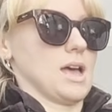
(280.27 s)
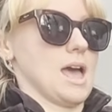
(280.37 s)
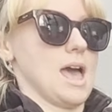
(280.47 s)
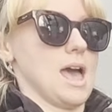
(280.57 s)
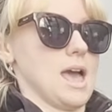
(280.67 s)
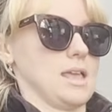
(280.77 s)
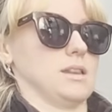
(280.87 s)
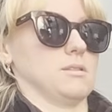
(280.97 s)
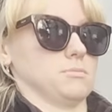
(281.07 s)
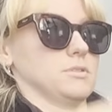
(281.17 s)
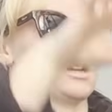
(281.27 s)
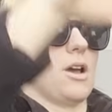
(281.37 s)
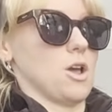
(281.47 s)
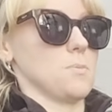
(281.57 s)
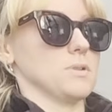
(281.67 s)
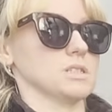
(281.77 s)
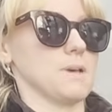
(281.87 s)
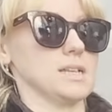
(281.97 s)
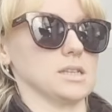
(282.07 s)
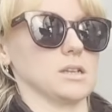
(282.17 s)
air in the open
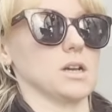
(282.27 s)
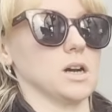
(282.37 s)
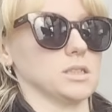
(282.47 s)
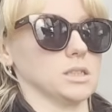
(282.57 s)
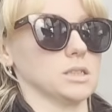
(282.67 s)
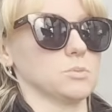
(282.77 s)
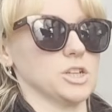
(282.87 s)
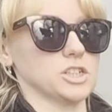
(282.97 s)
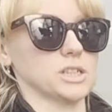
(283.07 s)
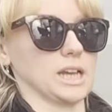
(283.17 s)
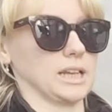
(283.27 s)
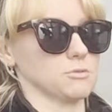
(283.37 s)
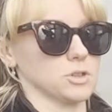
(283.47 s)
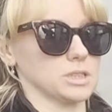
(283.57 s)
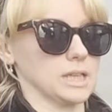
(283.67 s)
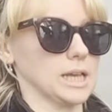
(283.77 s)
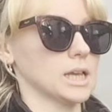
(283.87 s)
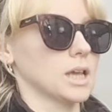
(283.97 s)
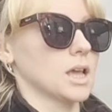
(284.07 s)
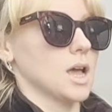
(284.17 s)
space in the garden, which can get frosty.
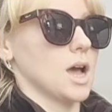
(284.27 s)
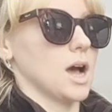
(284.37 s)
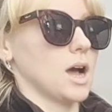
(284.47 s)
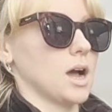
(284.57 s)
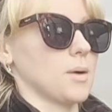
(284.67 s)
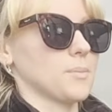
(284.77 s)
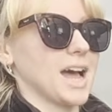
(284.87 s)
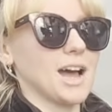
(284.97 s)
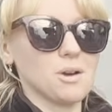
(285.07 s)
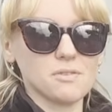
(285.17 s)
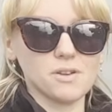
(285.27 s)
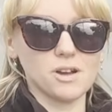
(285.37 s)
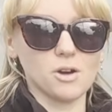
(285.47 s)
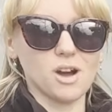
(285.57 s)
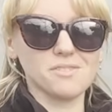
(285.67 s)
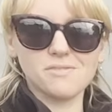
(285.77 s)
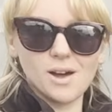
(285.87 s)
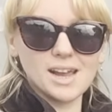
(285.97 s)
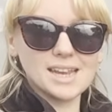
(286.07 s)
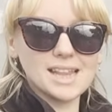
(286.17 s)
However, I
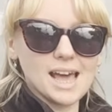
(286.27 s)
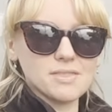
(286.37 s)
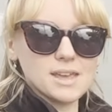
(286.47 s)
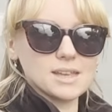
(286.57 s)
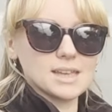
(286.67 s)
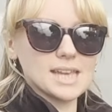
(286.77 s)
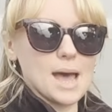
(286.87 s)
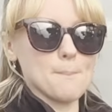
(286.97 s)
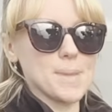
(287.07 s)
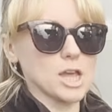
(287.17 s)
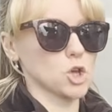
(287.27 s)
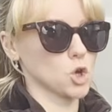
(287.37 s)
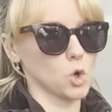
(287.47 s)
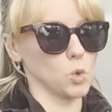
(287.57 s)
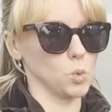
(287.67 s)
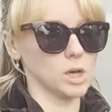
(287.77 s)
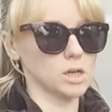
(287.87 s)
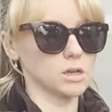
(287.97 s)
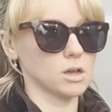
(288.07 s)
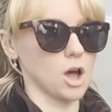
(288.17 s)
find that they can get a bit cool
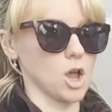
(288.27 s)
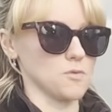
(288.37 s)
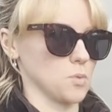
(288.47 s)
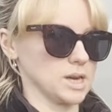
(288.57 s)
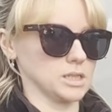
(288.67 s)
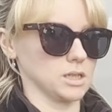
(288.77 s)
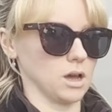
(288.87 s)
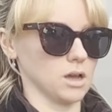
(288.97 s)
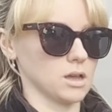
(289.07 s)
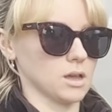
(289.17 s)
over winter.